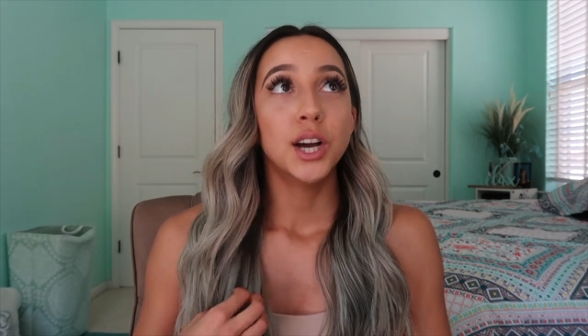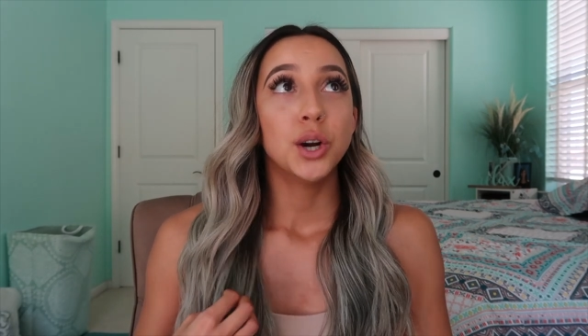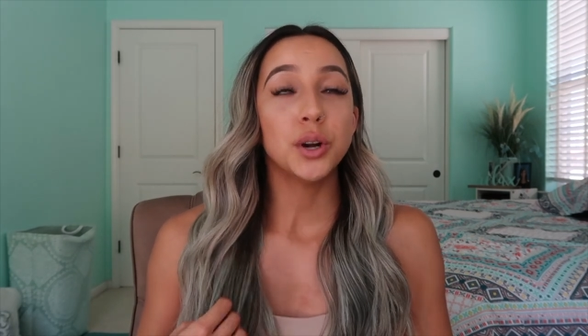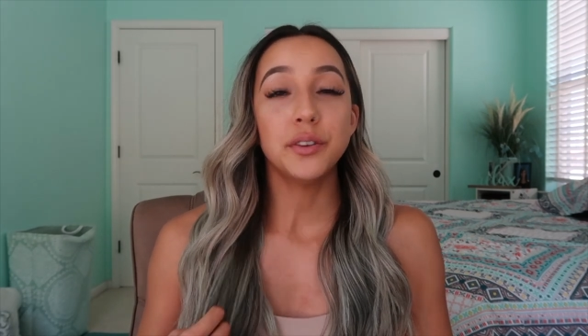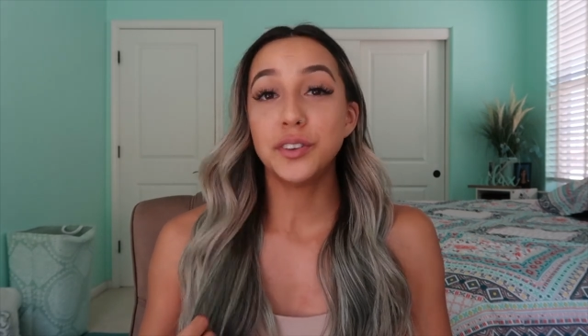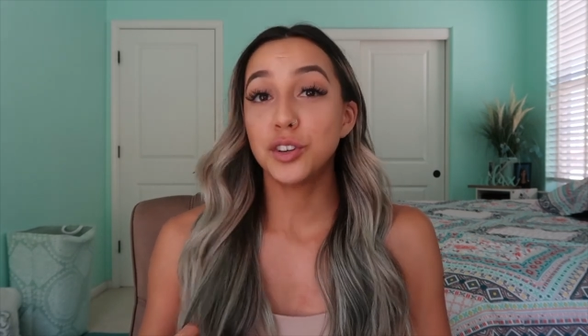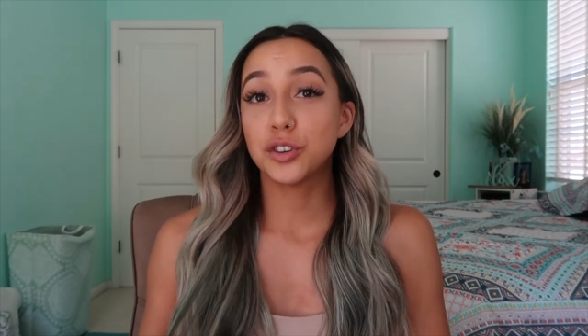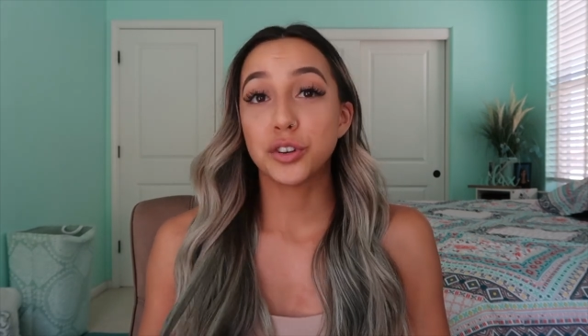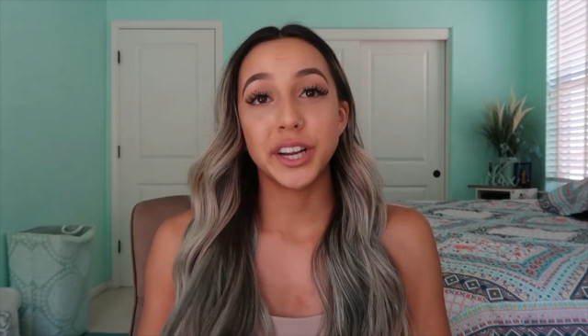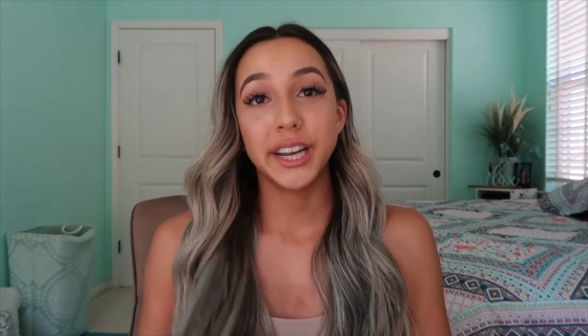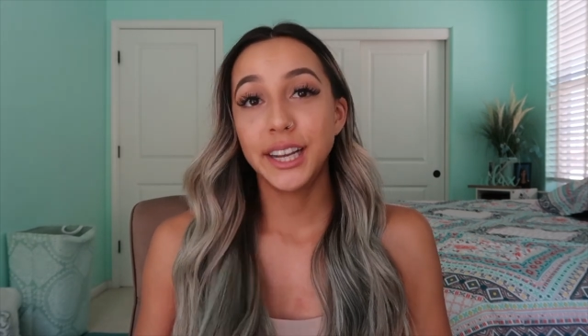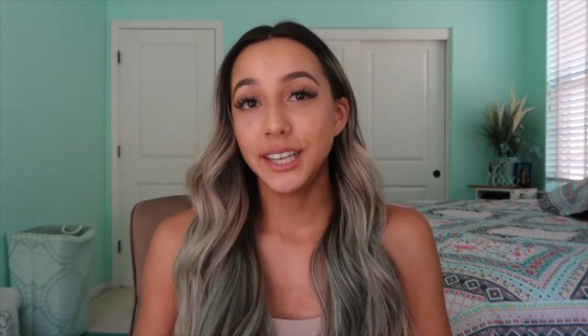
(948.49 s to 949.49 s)
or even
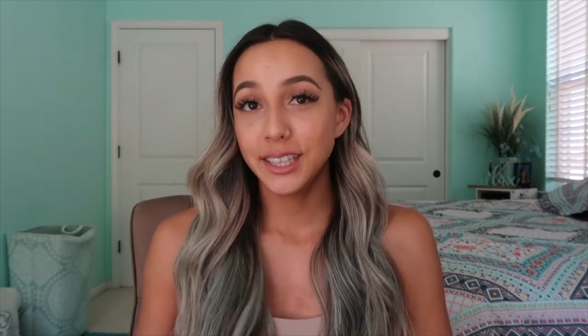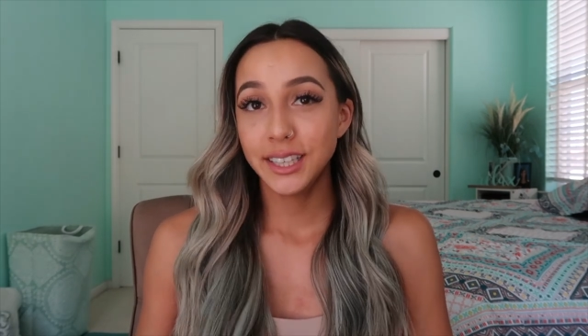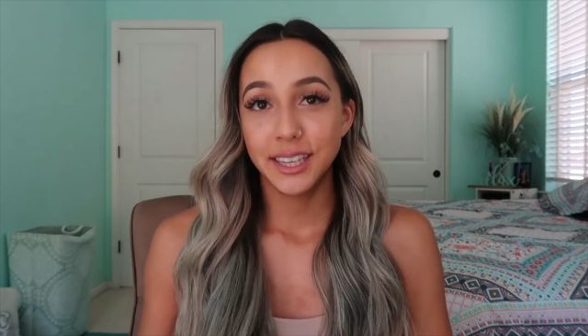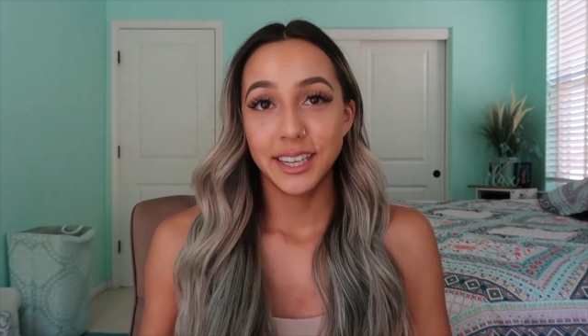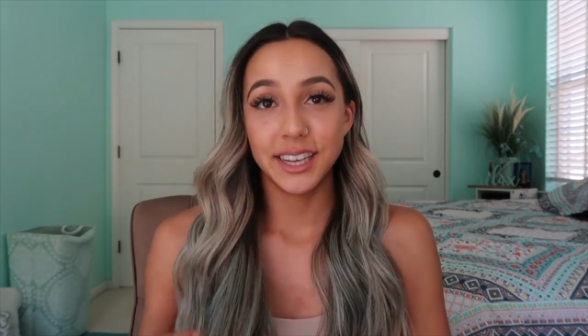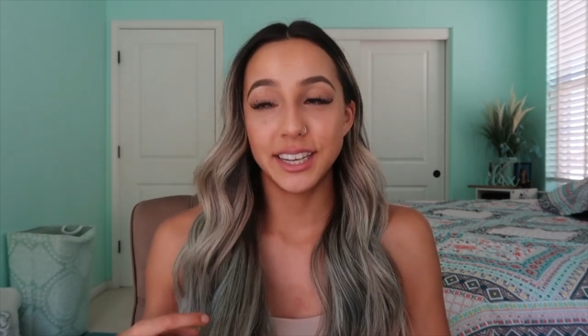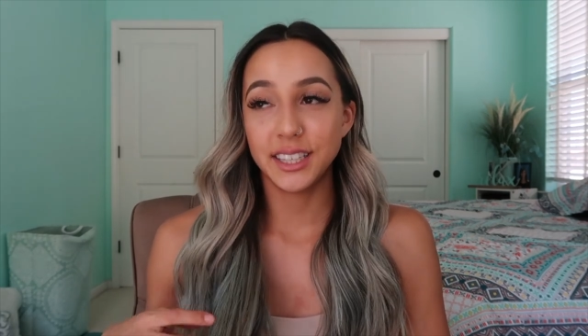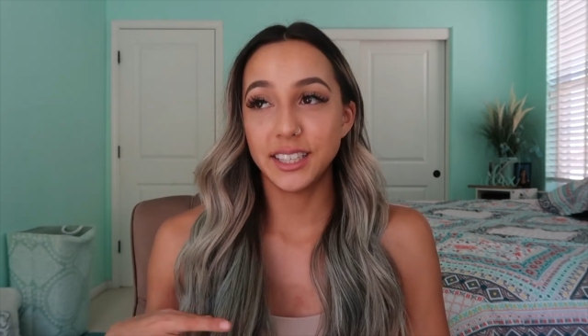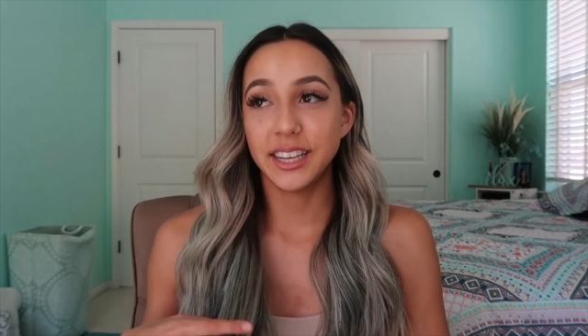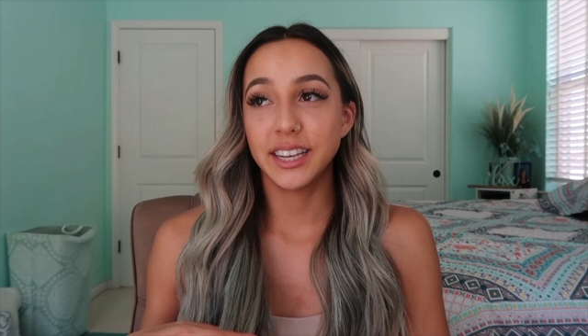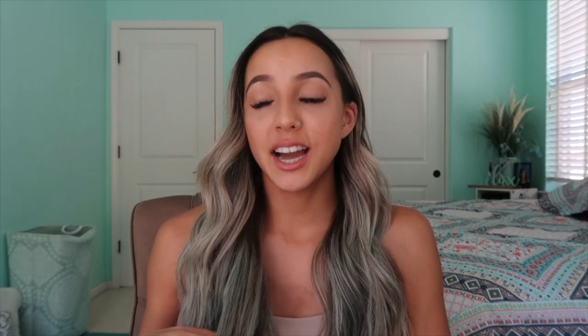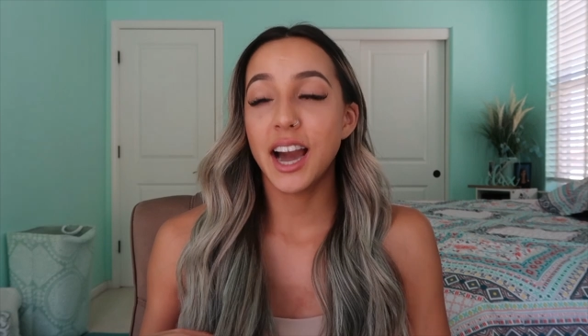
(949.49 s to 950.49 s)
green,
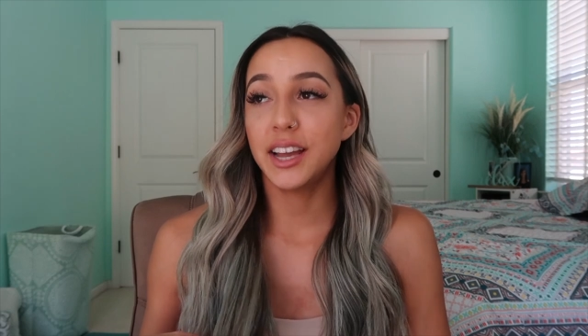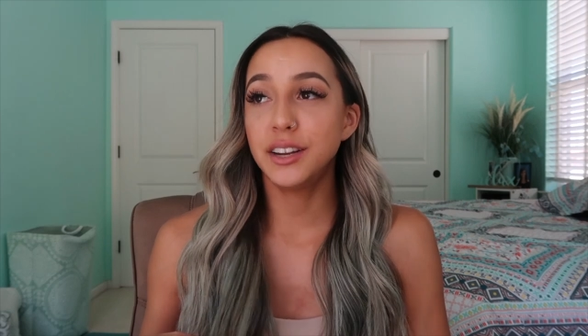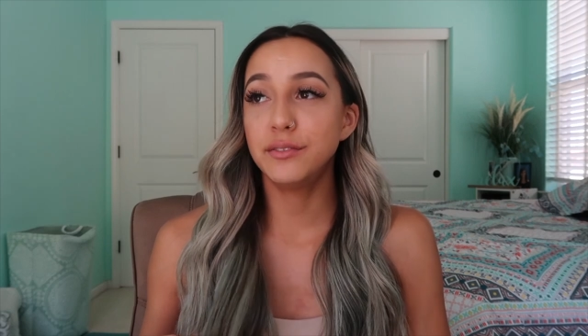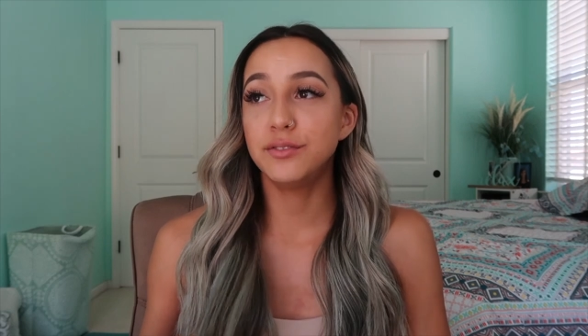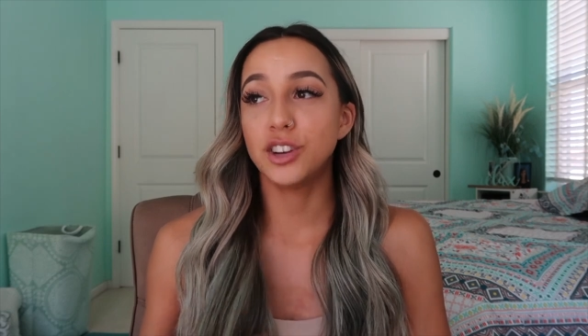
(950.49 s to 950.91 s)
it, it kind of